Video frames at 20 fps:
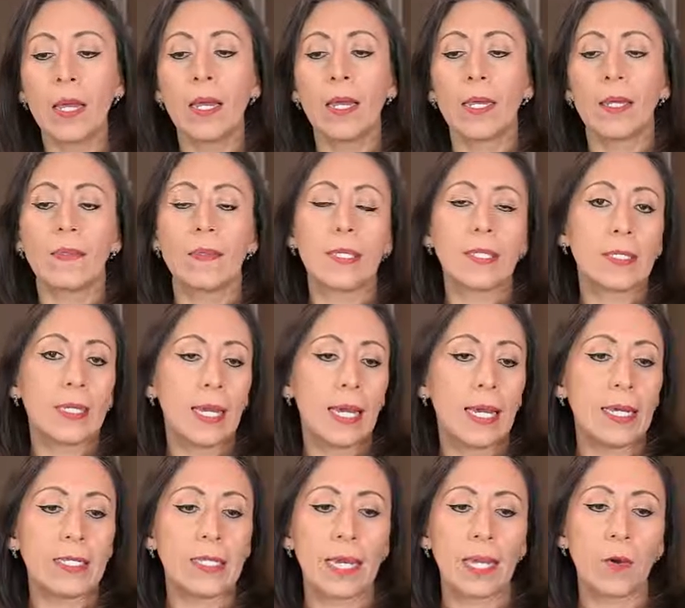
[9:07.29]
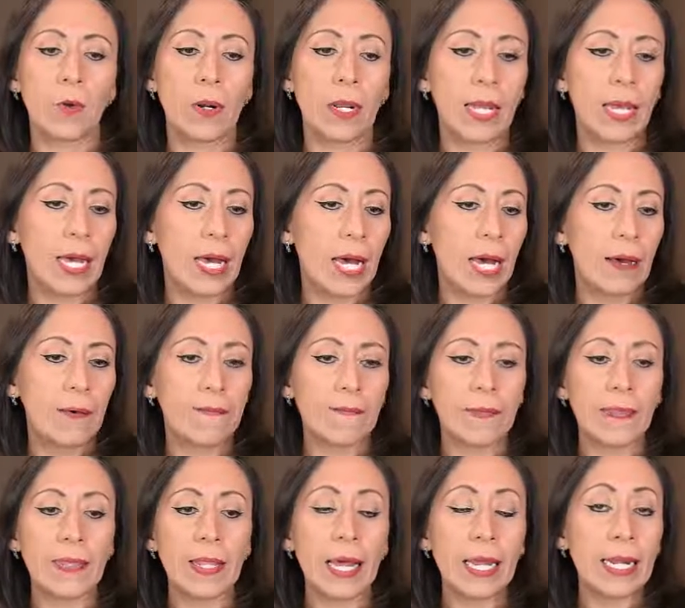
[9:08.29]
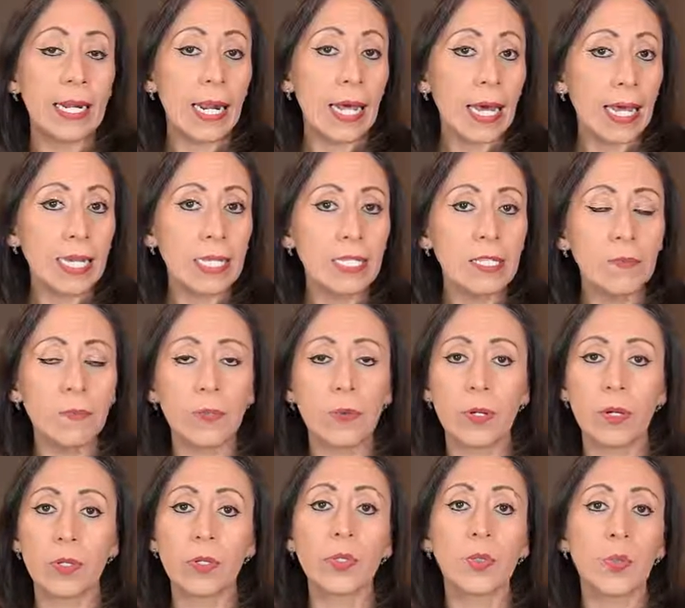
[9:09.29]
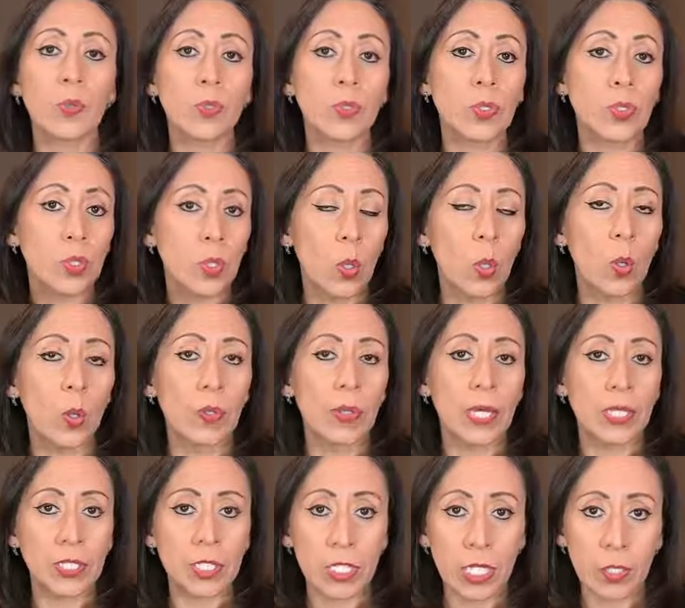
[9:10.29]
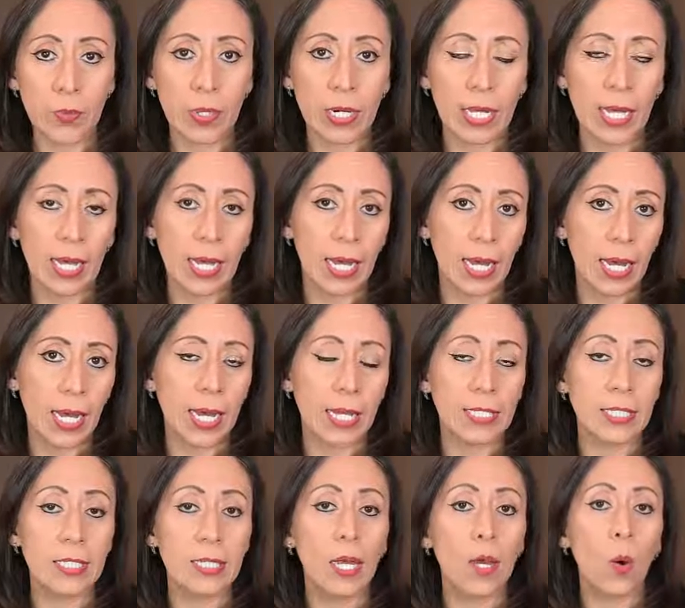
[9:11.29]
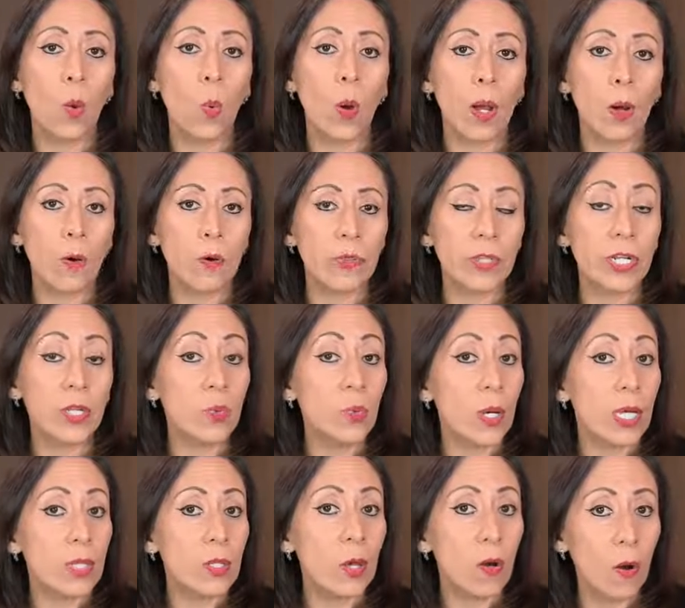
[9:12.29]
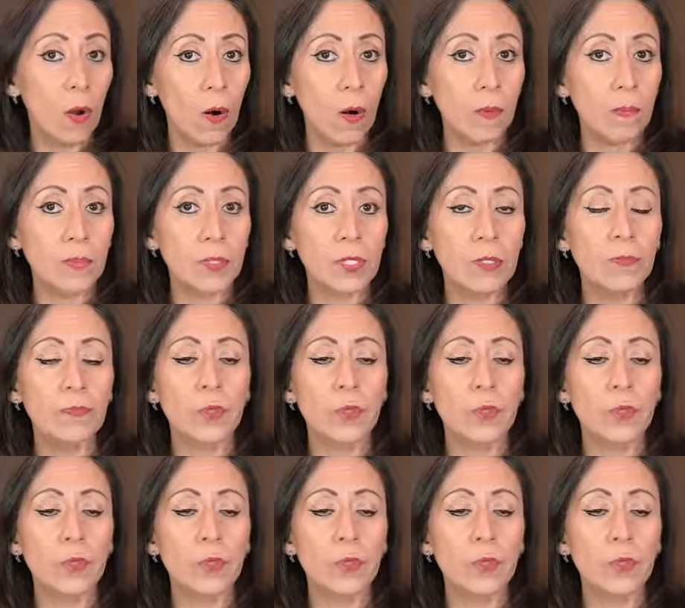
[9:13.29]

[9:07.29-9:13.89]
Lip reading: In this case, I only have 9 lines, but you saw that January has 101 columns.